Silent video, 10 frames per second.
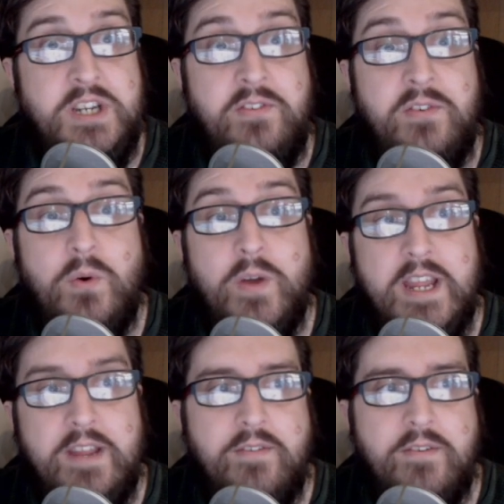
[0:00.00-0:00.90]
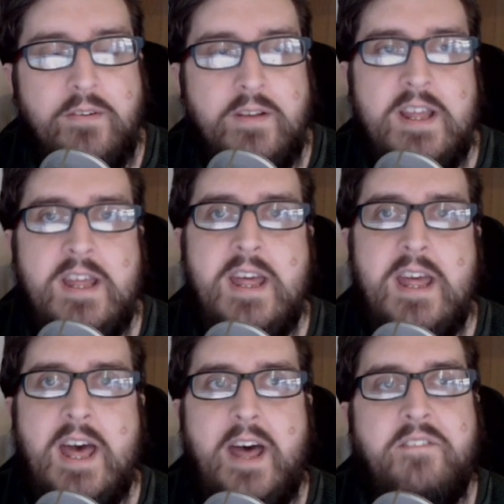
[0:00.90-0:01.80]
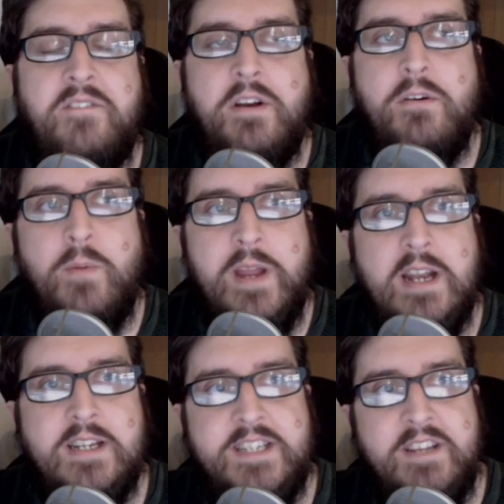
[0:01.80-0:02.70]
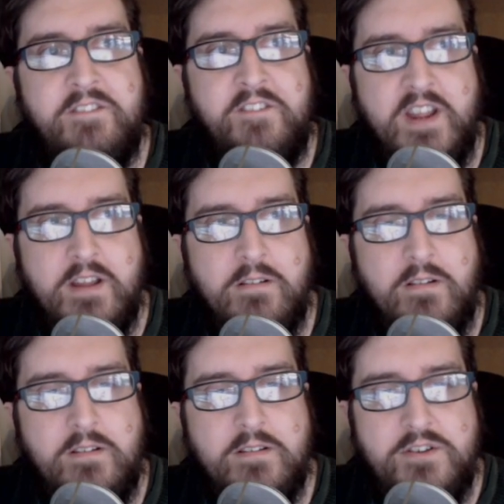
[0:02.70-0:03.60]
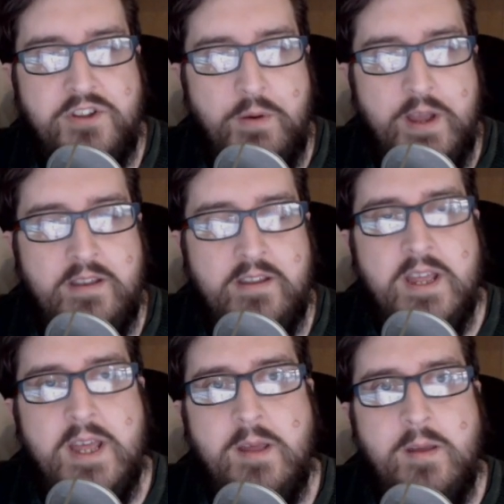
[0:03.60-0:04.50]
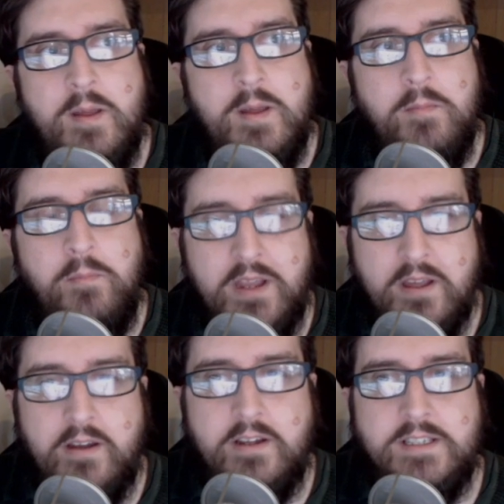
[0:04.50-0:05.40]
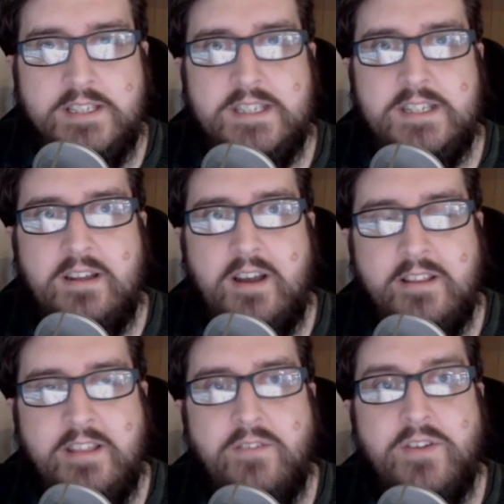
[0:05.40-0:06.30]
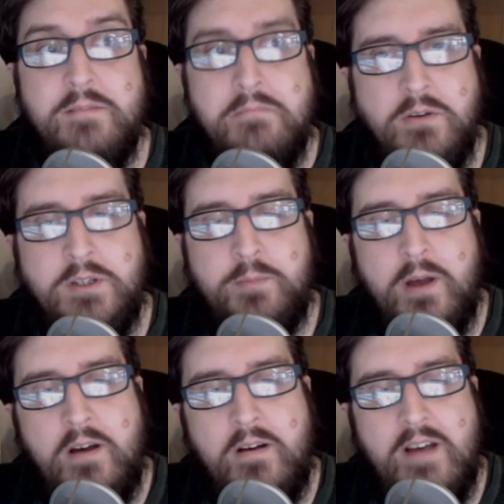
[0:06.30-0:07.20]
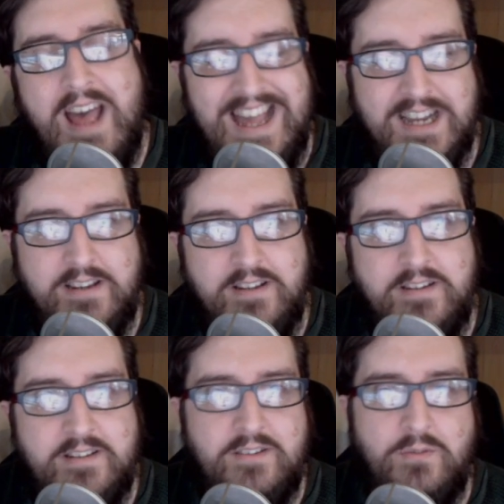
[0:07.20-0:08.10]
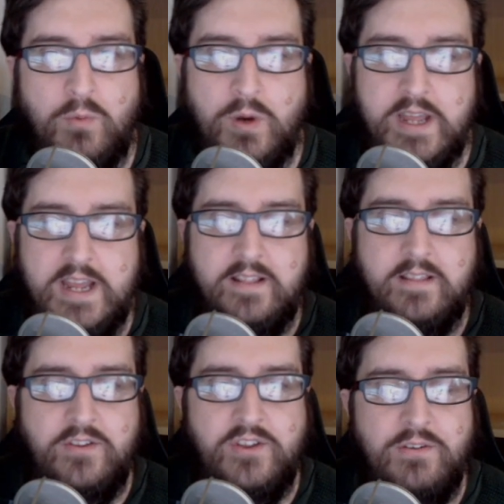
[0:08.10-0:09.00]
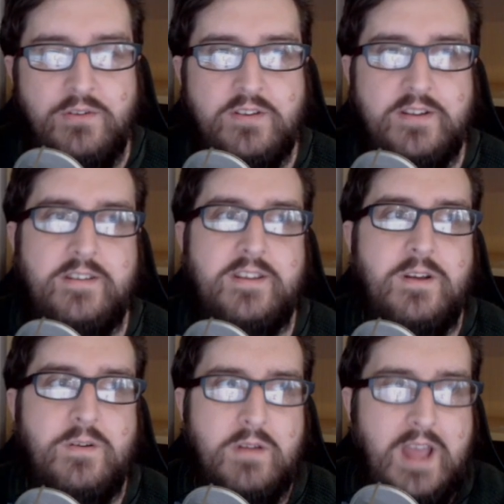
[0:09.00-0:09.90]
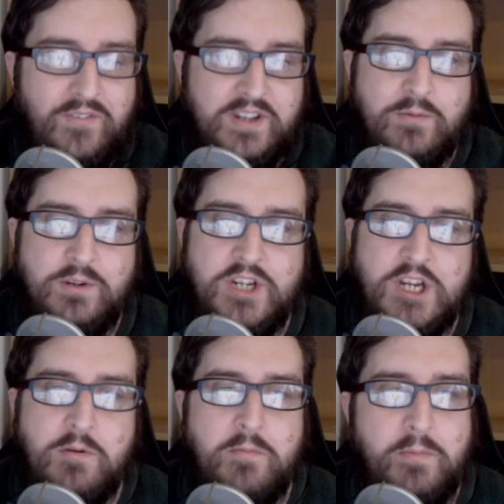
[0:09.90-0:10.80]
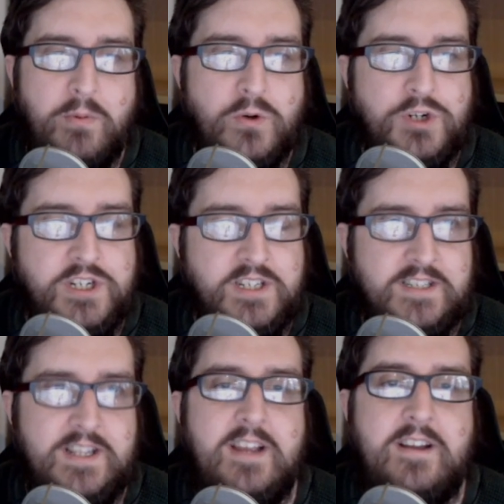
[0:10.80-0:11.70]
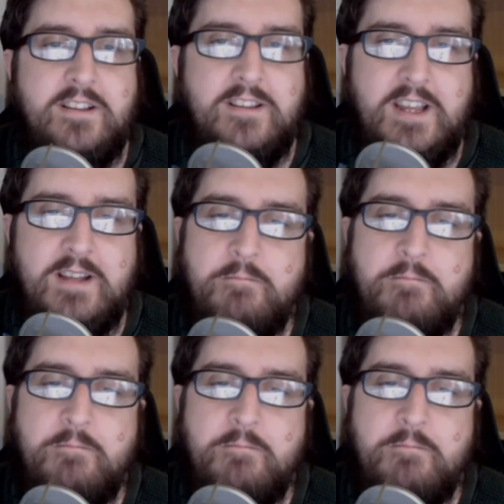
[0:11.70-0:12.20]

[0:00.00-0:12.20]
for Evil, had a very realistic feel to it, because I think for the most part, actors were in the suits, and so everything was human proportions and that kind of thing.